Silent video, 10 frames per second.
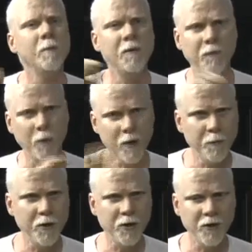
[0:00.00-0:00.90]
before you
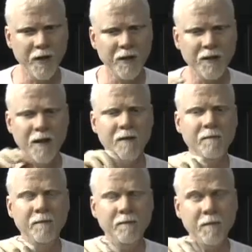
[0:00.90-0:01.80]
put your yeast in,
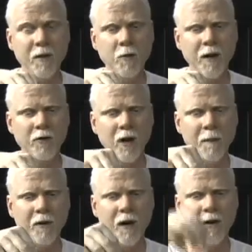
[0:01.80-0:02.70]
you want to
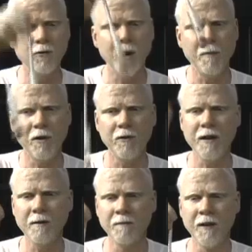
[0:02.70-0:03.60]
drop your hydrometer
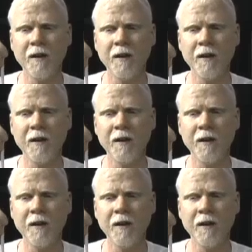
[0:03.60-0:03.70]
in